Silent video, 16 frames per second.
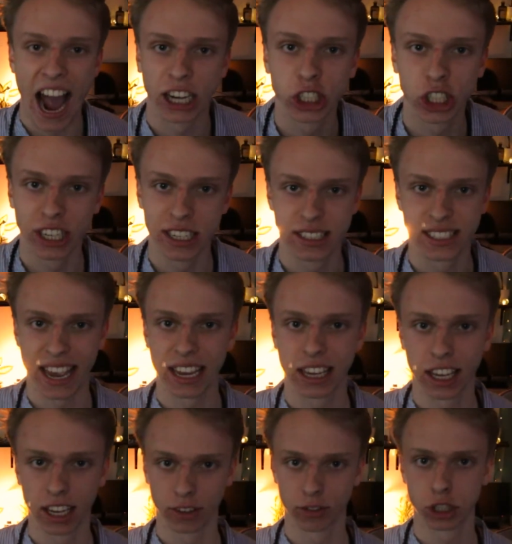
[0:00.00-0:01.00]
actually
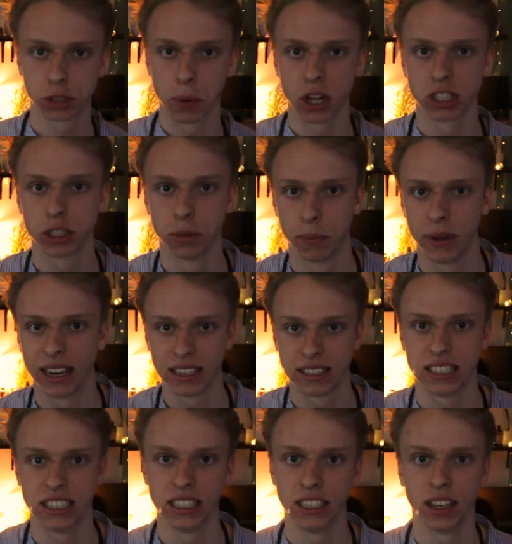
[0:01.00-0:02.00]
taking
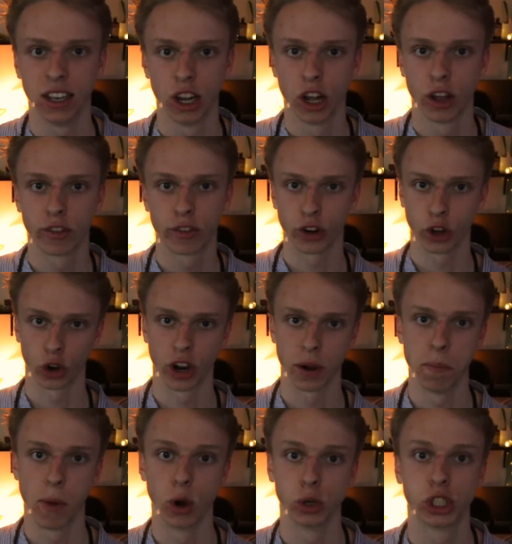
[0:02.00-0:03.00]
responsibility for your
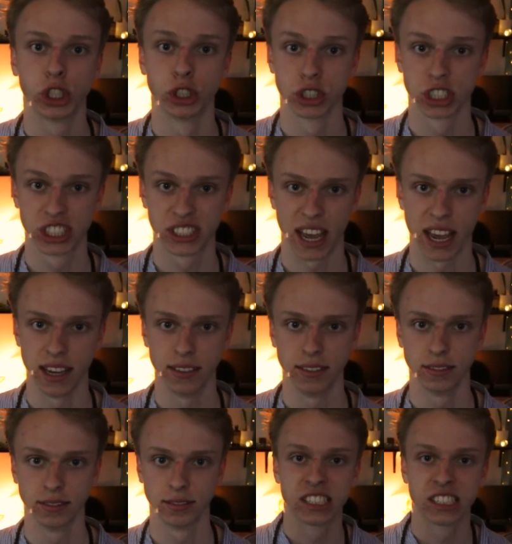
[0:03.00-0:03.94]
emotional state.